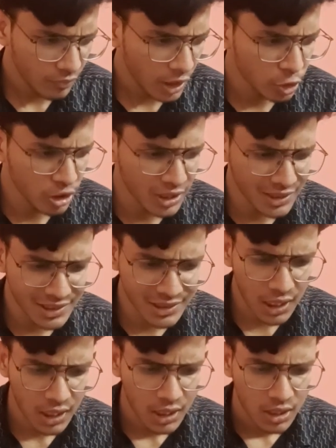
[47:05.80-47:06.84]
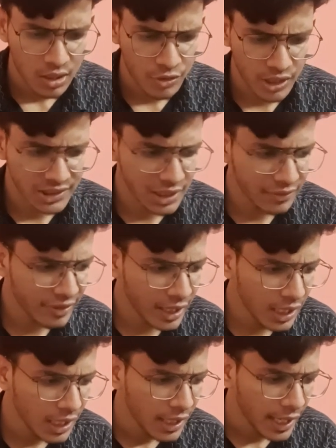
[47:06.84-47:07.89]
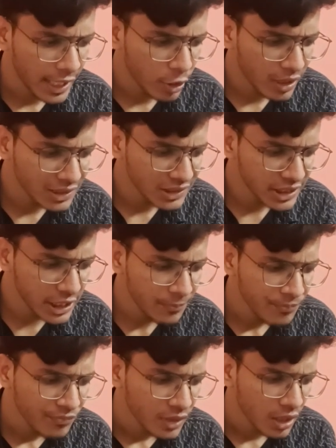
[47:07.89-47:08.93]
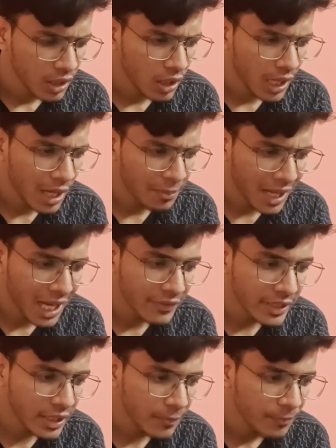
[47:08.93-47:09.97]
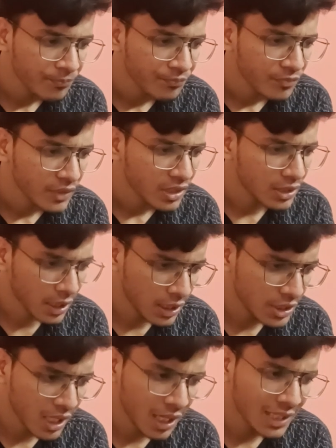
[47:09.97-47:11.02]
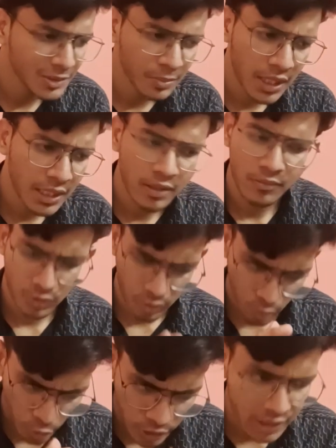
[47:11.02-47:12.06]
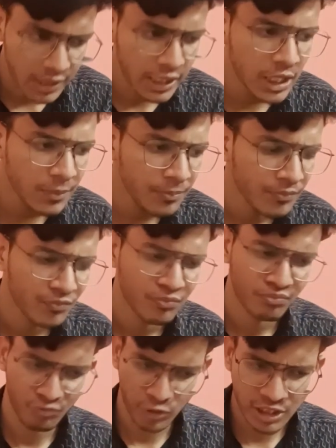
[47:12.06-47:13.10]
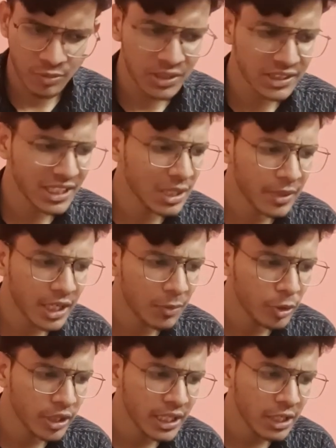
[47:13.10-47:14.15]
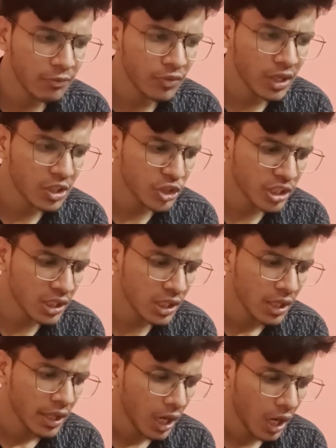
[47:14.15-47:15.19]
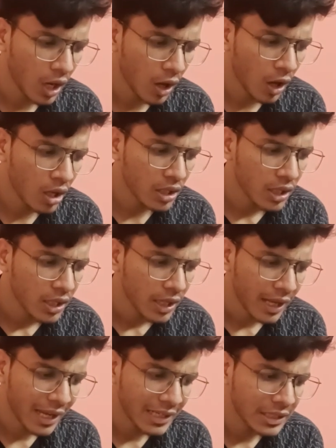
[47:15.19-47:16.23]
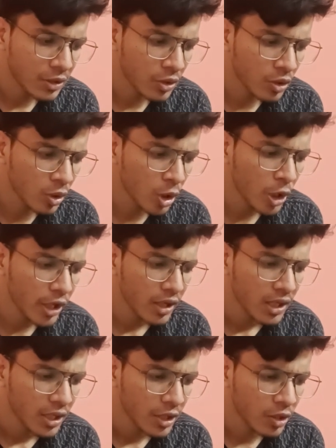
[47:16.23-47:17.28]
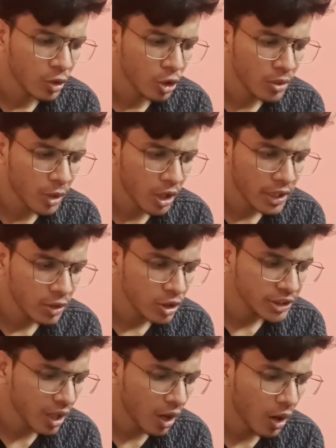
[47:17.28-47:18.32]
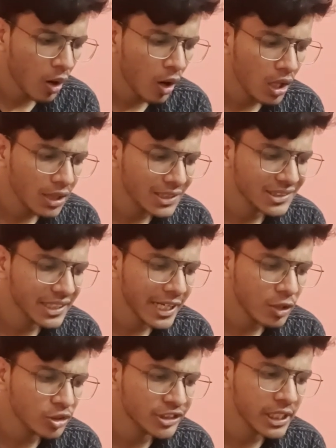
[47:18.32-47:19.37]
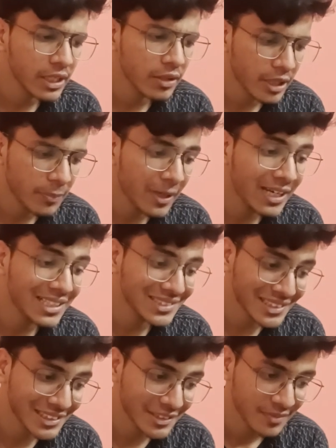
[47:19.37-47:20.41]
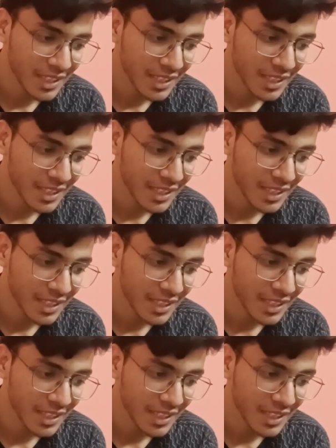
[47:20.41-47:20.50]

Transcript: So this is a JSON file, and you can see I'm having Daja is my owner name, which is basically my computer name, version, log, and node modules, all this A to Z dependencies